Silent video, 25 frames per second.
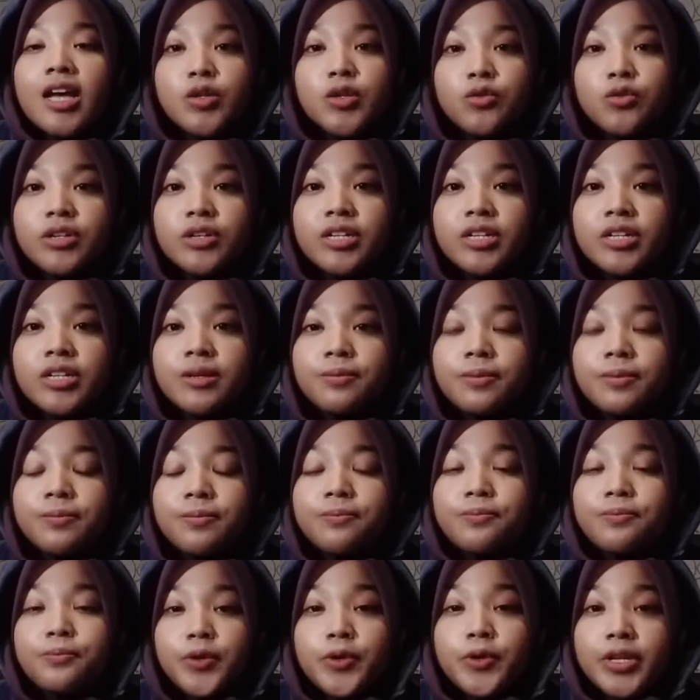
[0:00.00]
3D
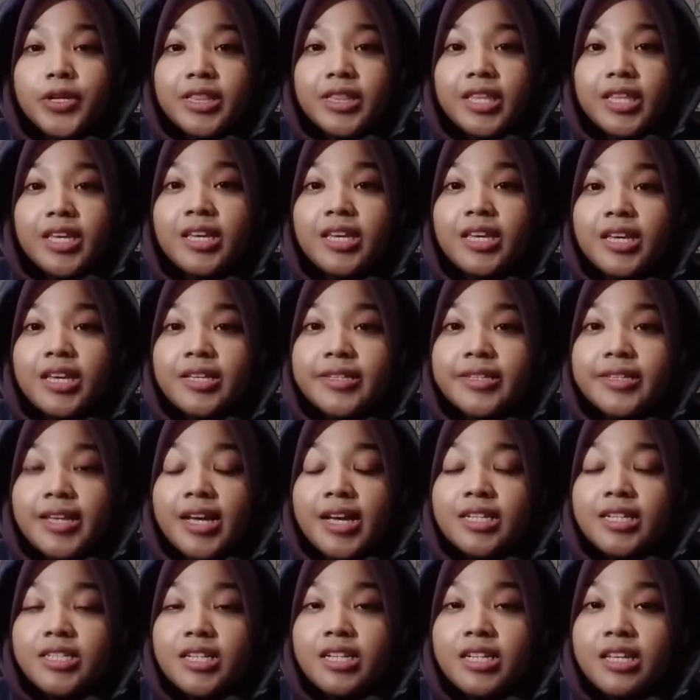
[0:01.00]
printing is
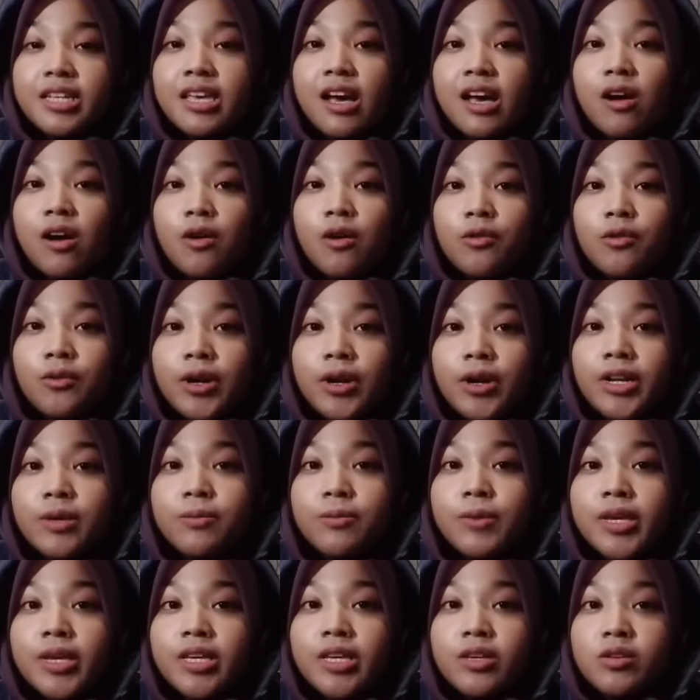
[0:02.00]
actually already
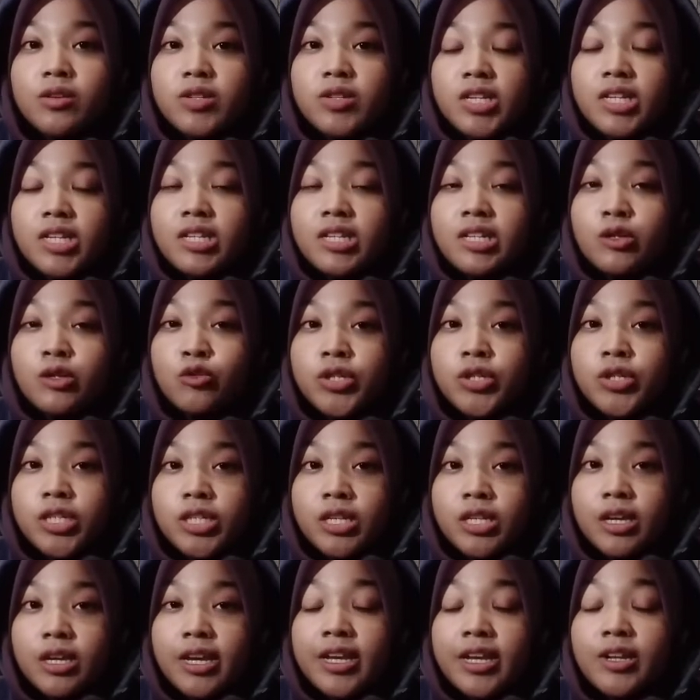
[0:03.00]
being used in
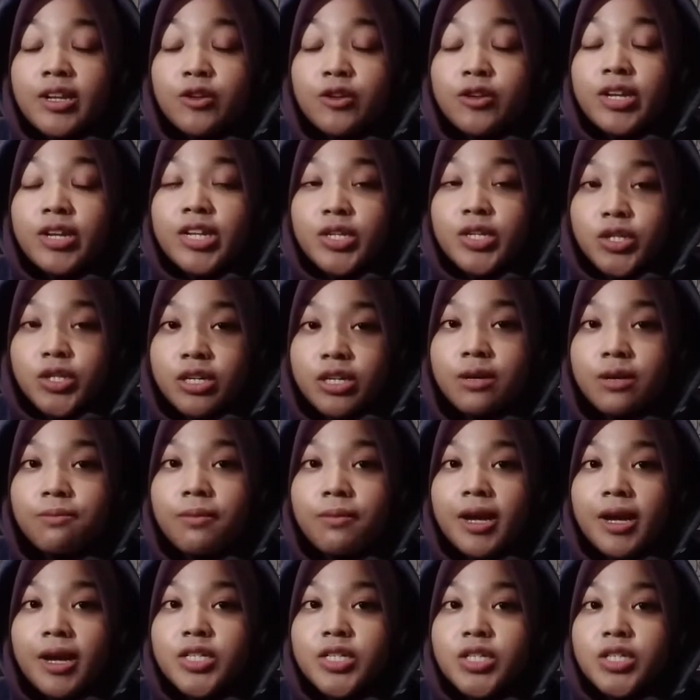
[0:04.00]
Indonesia
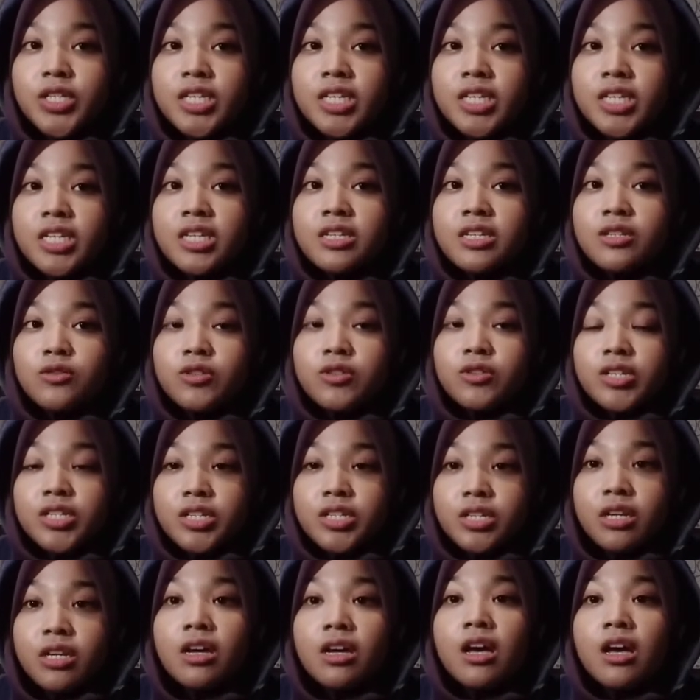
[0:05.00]
by GE
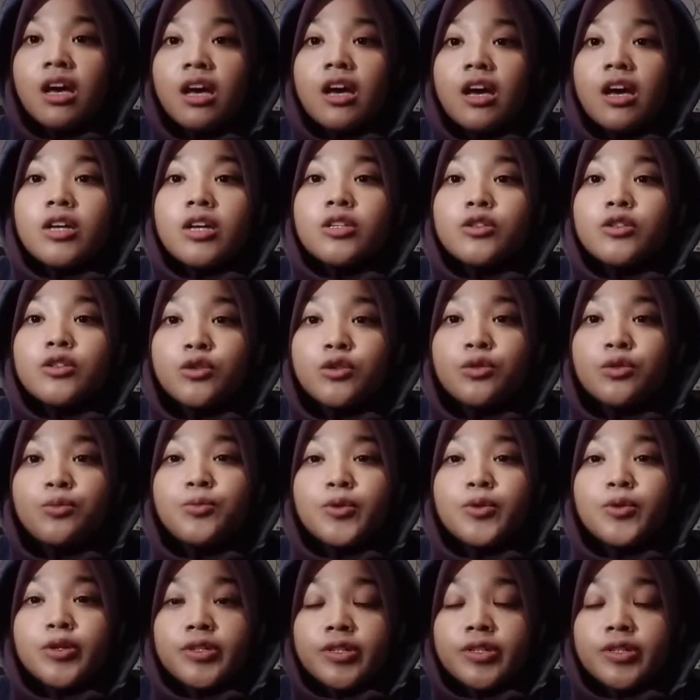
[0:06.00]
Indonesia to
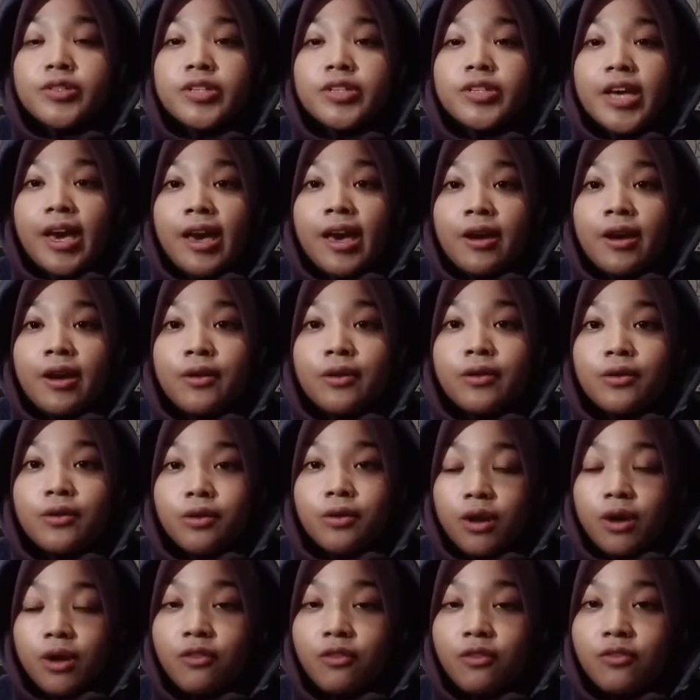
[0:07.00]
produce
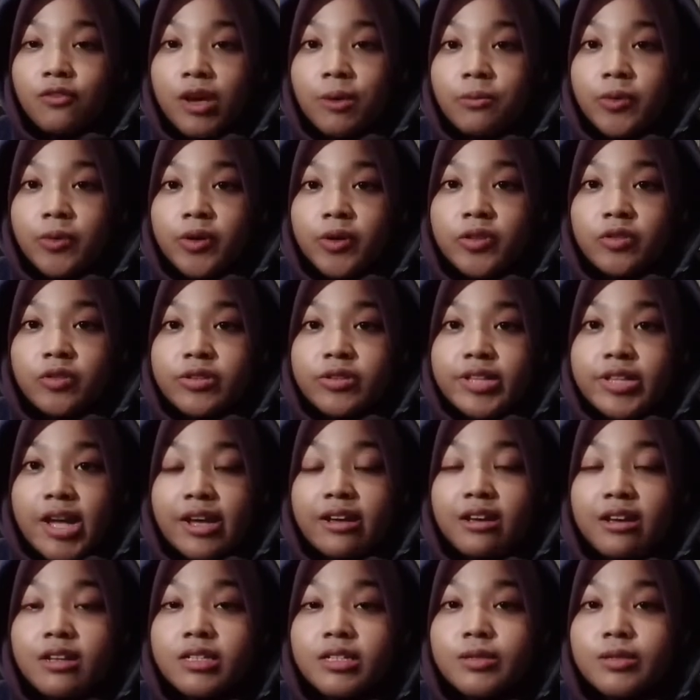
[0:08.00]
aircraft and
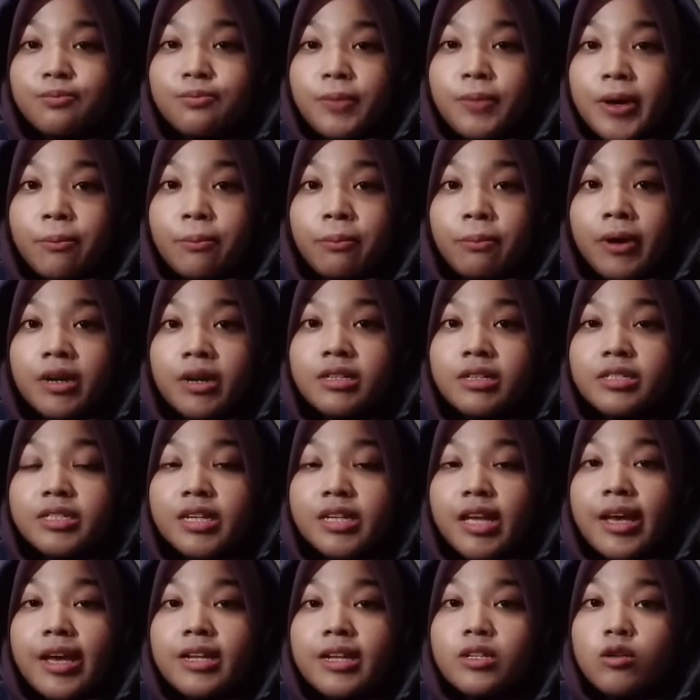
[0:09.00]
motorcycle spare
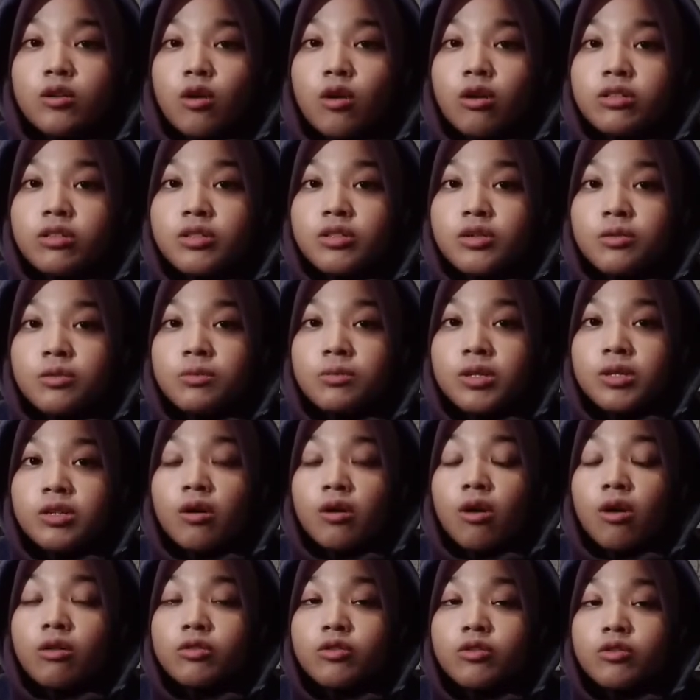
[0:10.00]
parts, and consumer
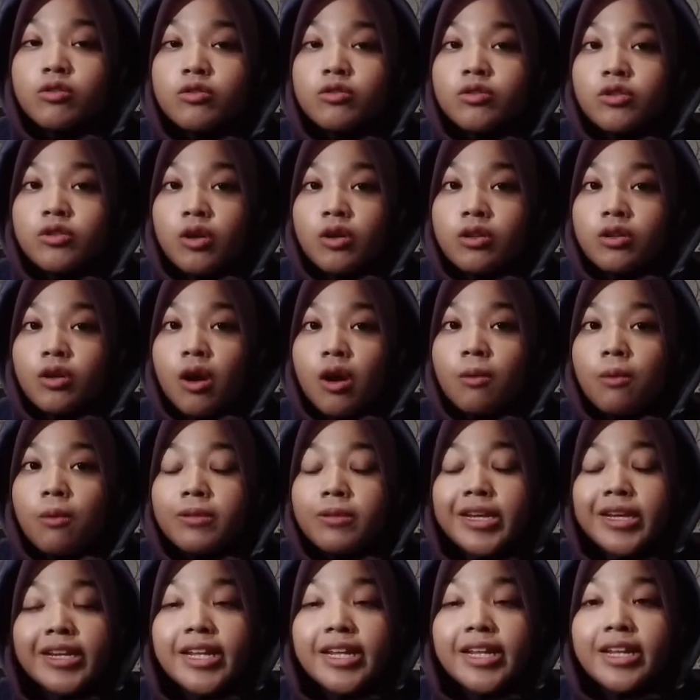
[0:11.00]
also not
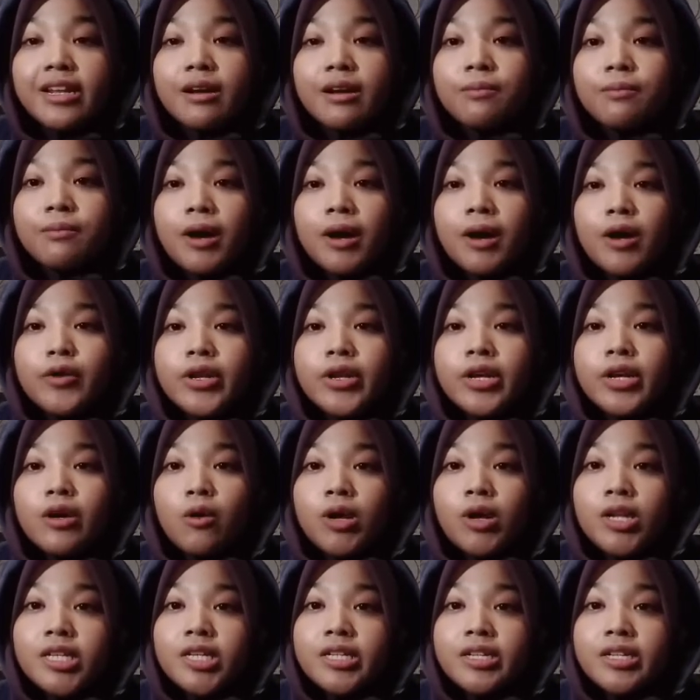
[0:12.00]
complaining about the
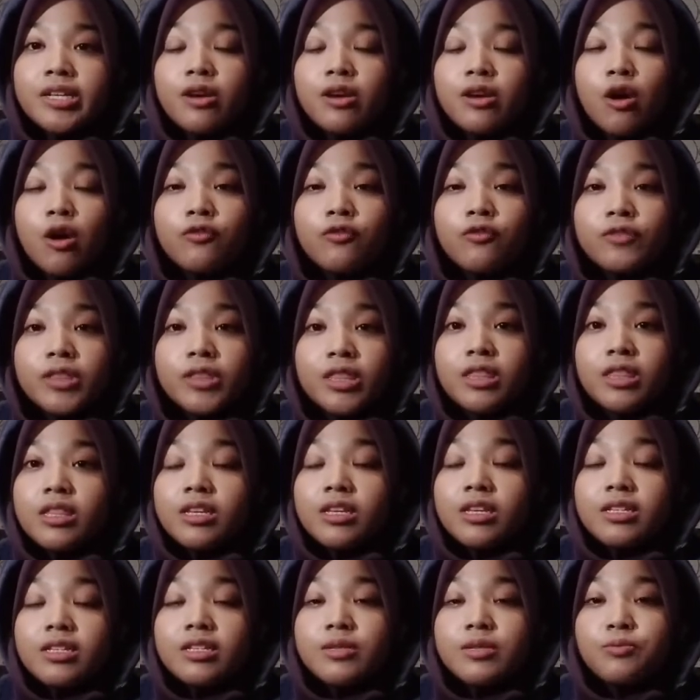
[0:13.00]
quality of
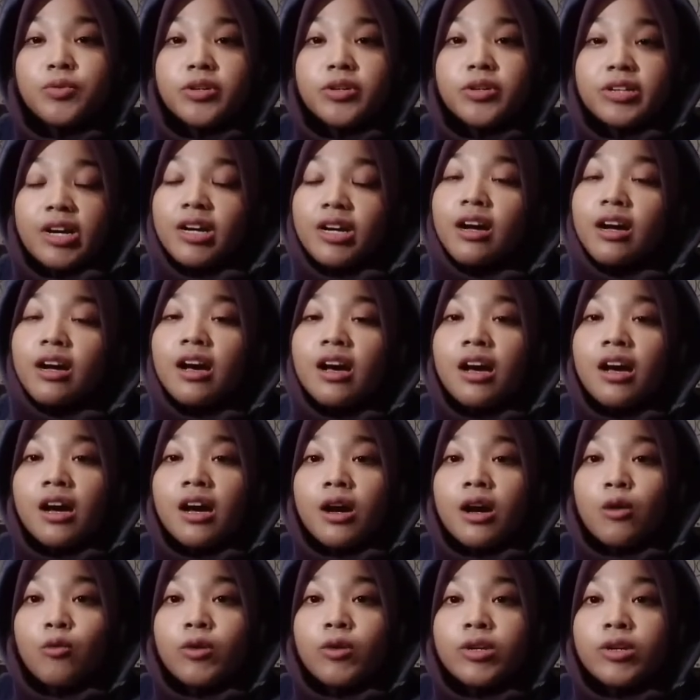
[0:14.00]
this product,
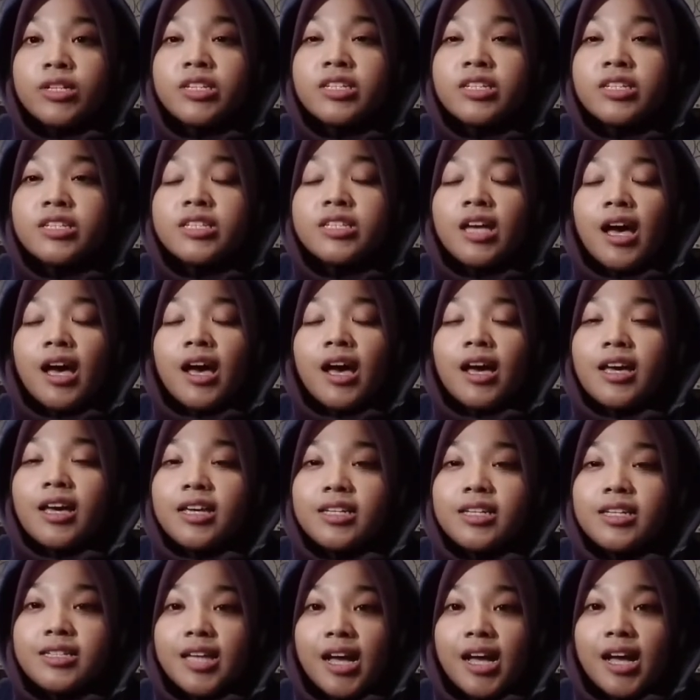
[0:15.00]
which
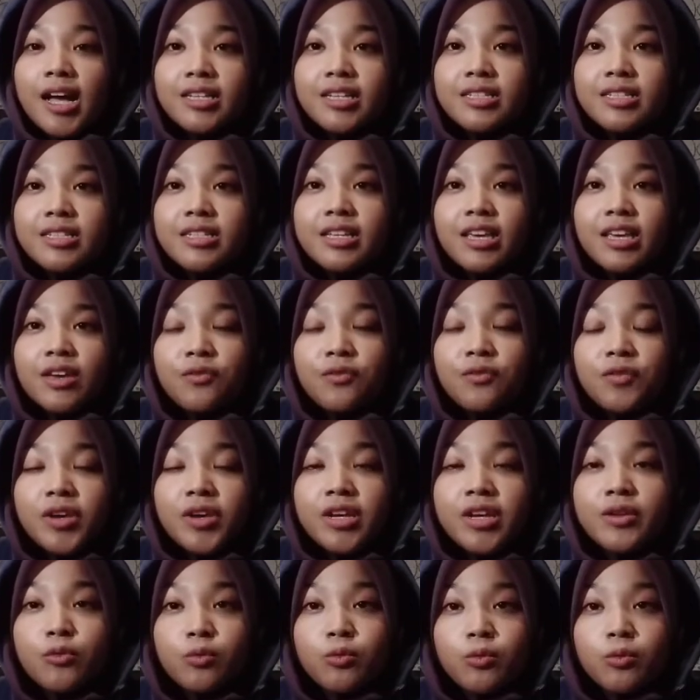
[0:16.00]
has
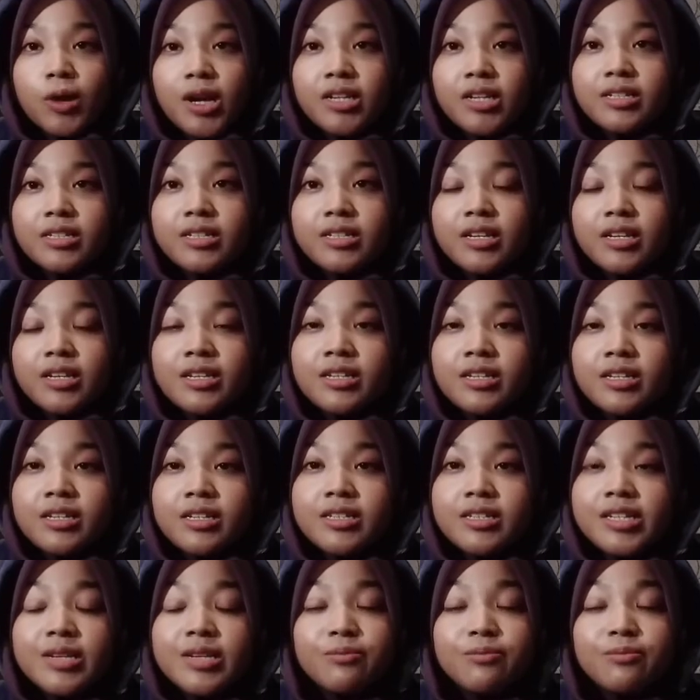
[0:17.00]
given rise in
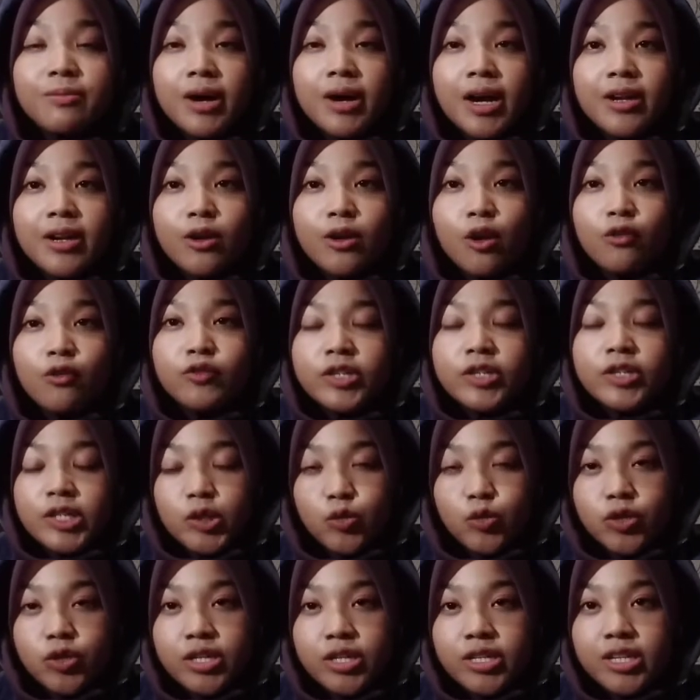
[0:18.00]
the demand of the
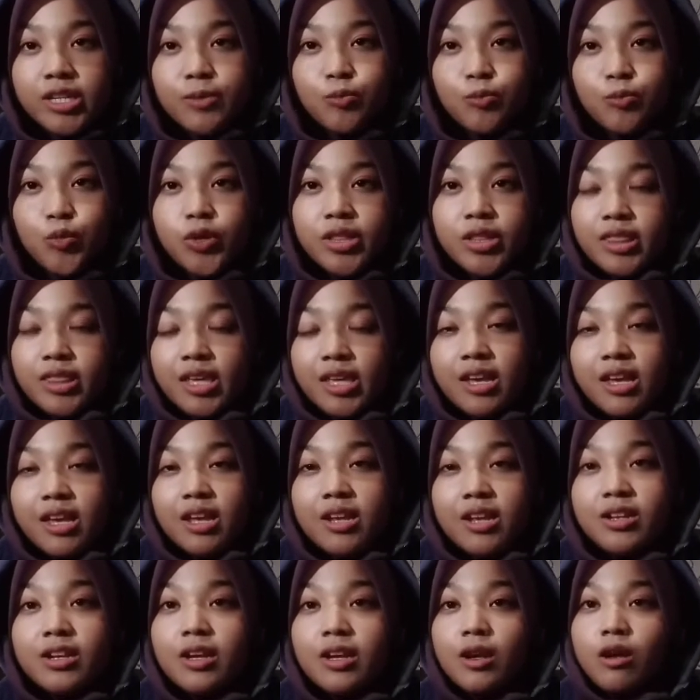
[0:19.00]
3D printing
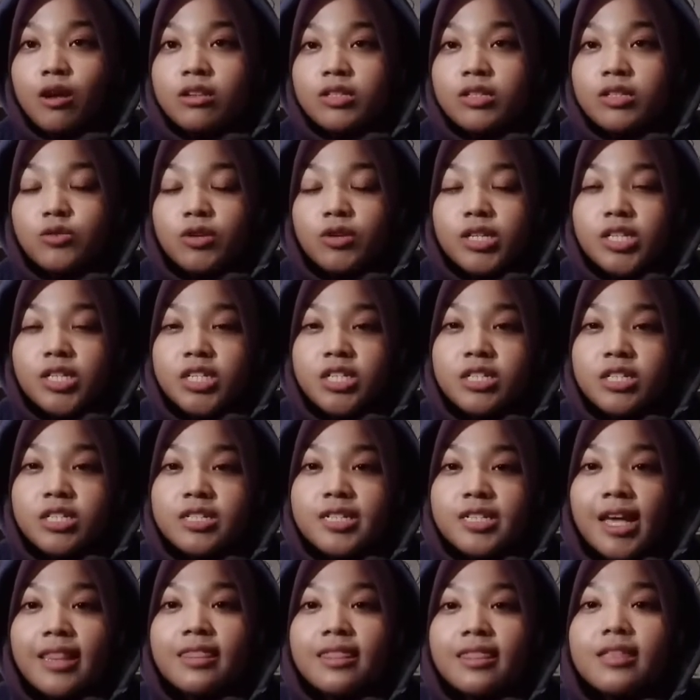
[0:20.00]
in the construction
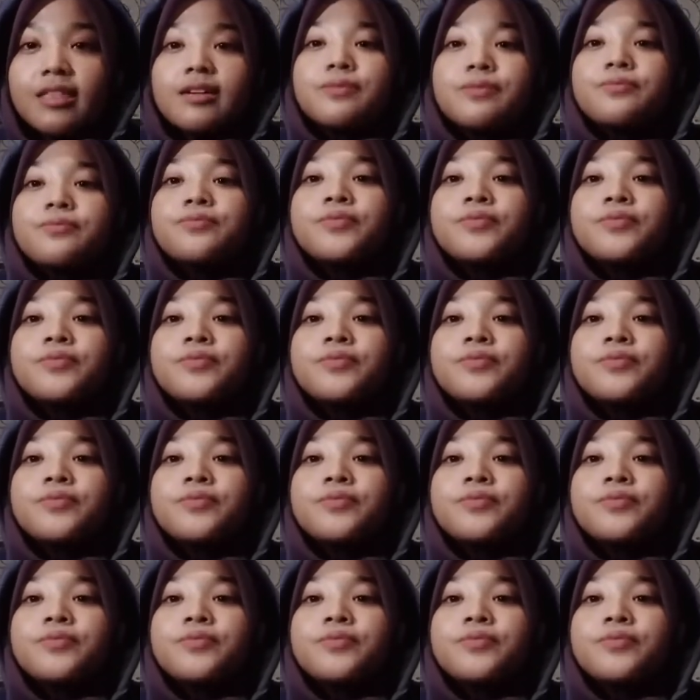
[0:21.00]
sector.